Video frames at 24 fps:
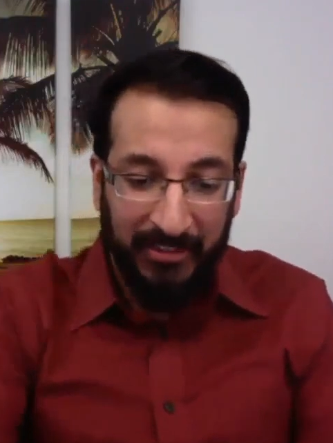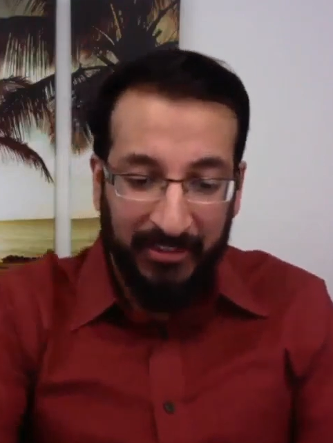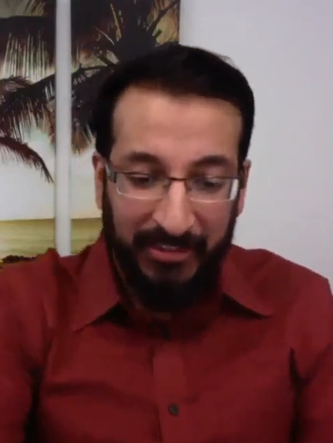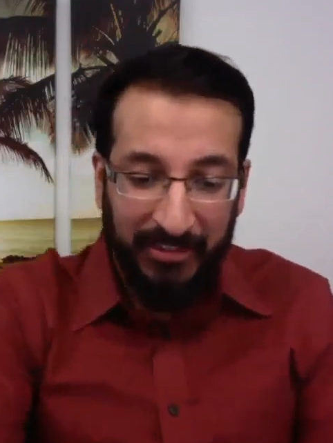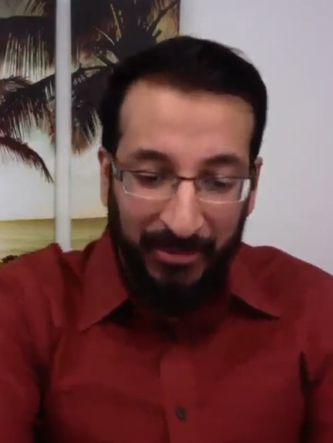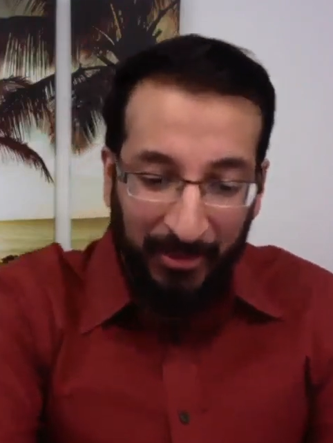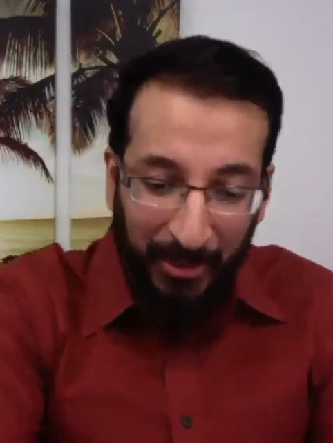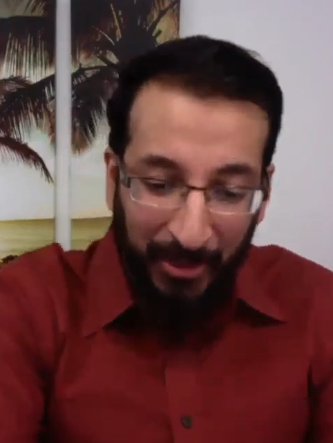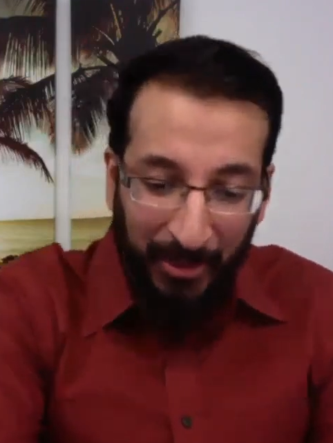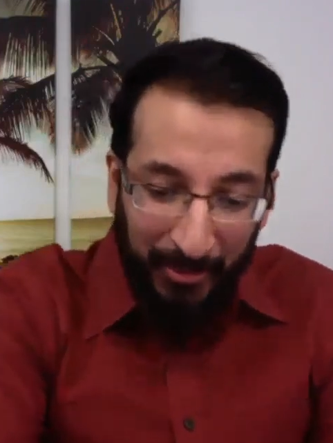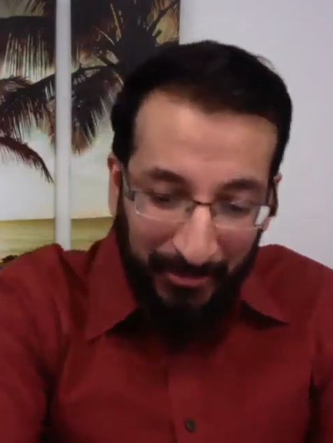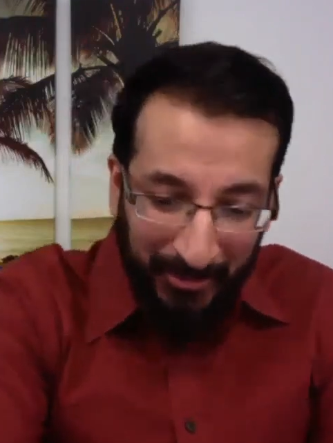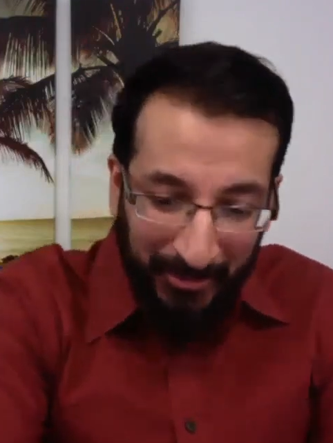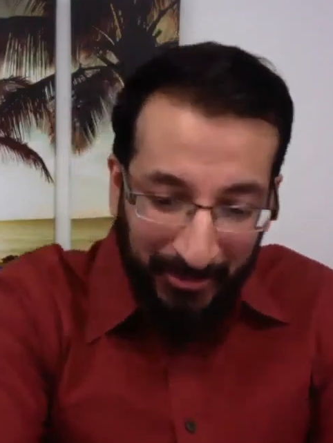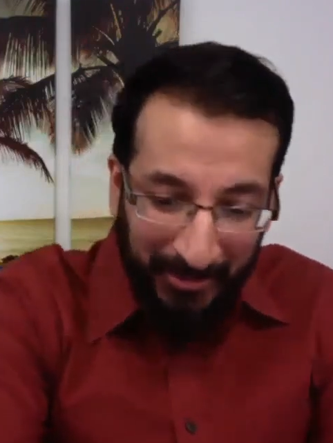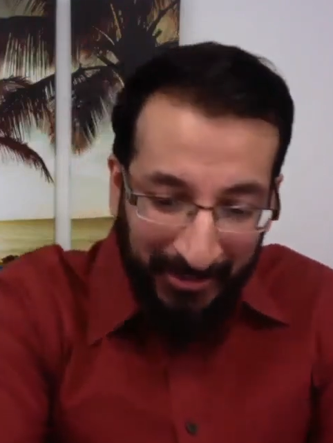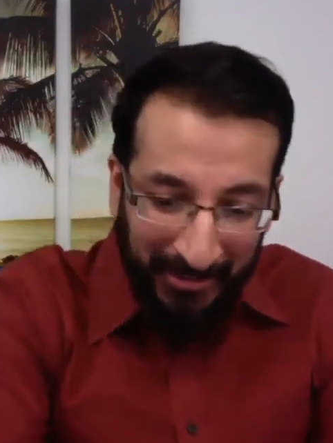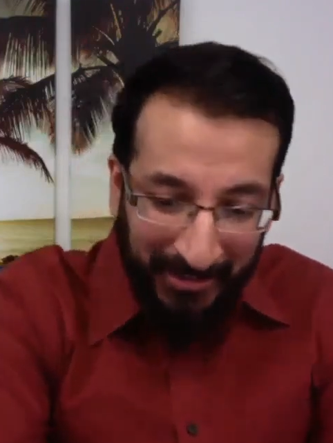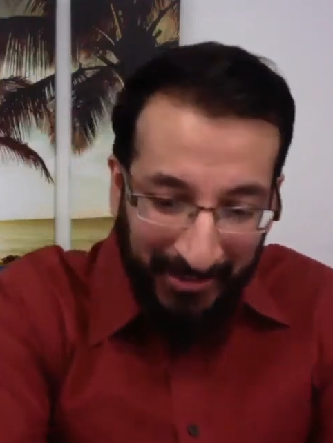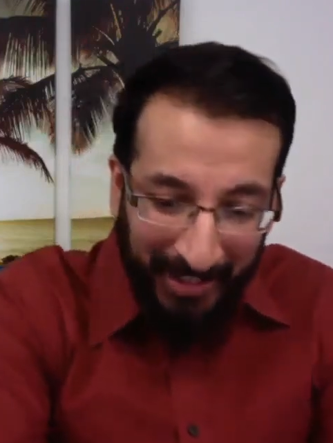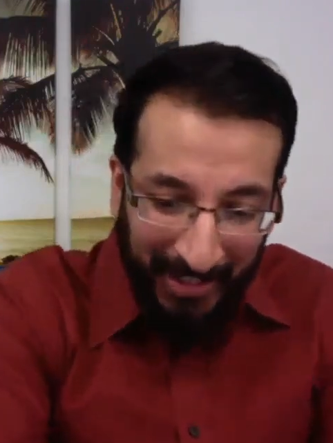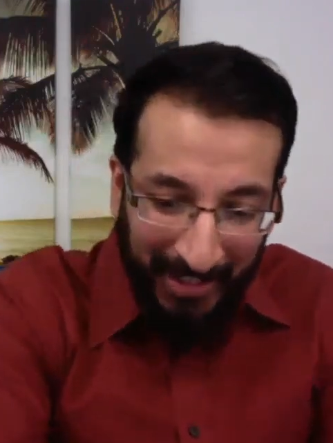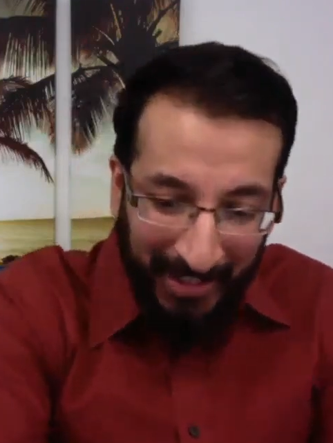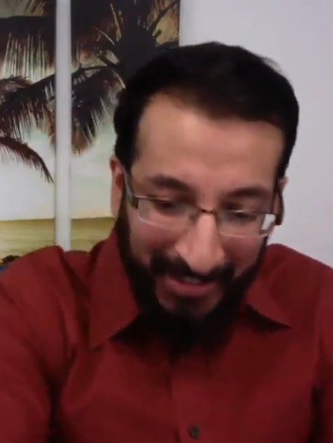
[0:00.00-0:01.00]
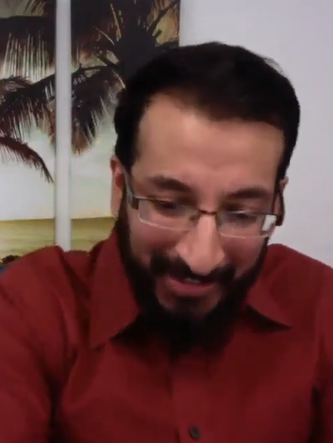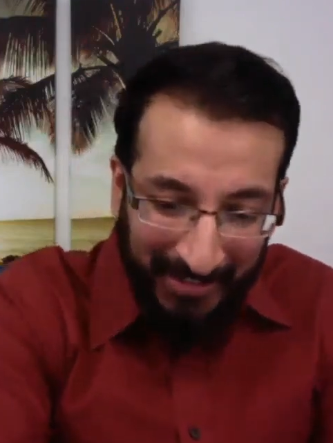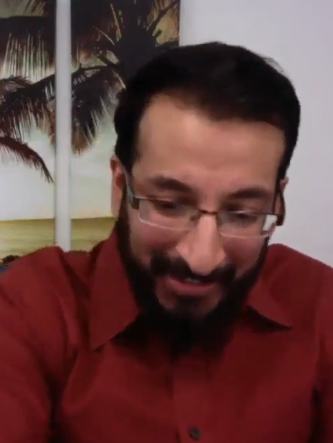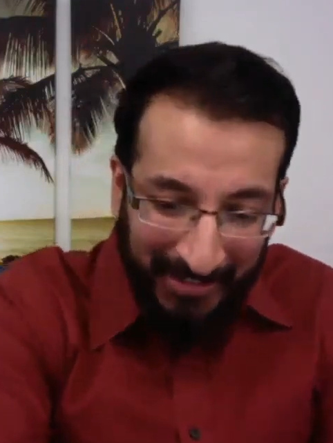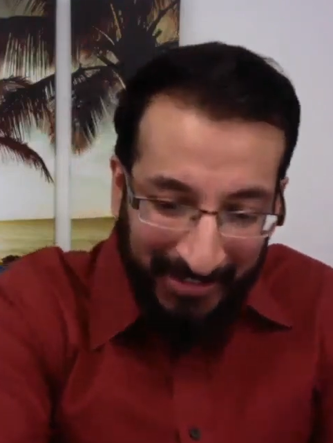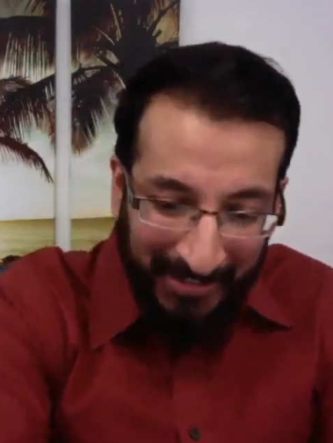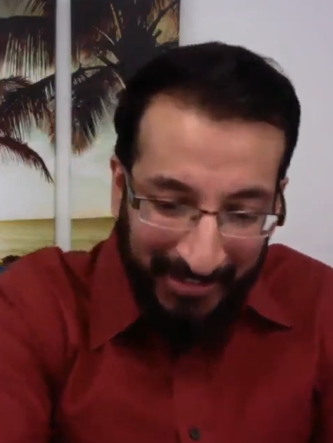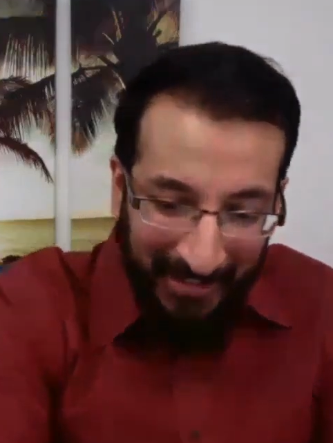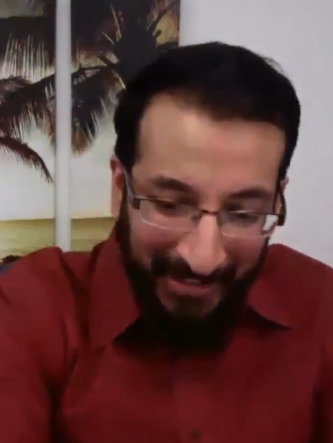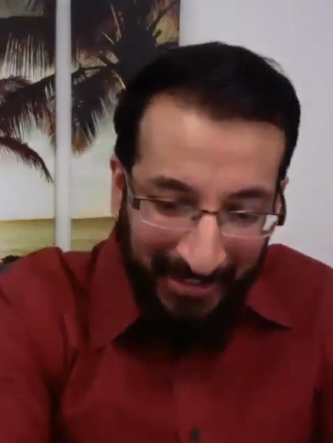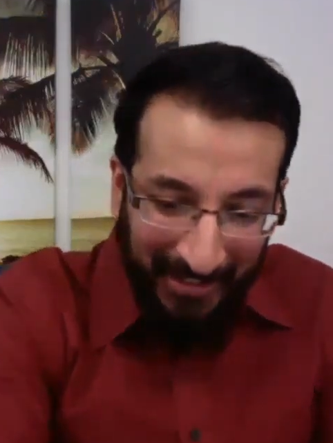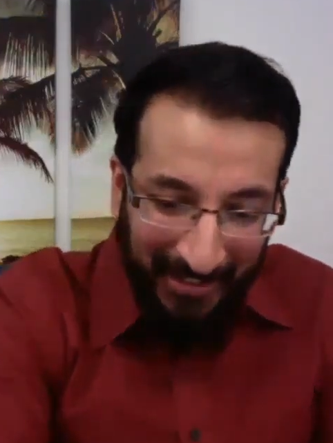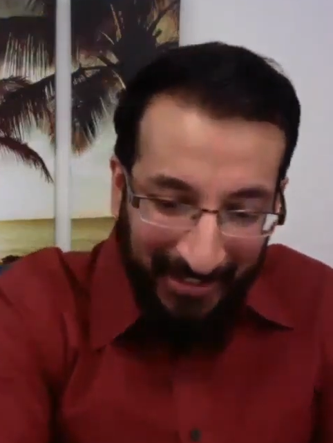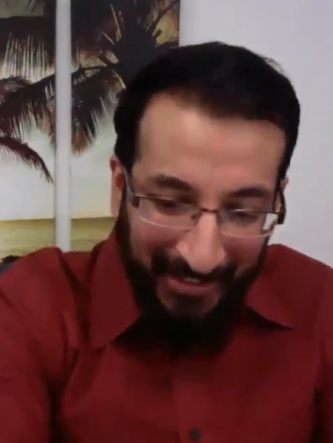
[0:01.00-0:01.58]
So hopefully that's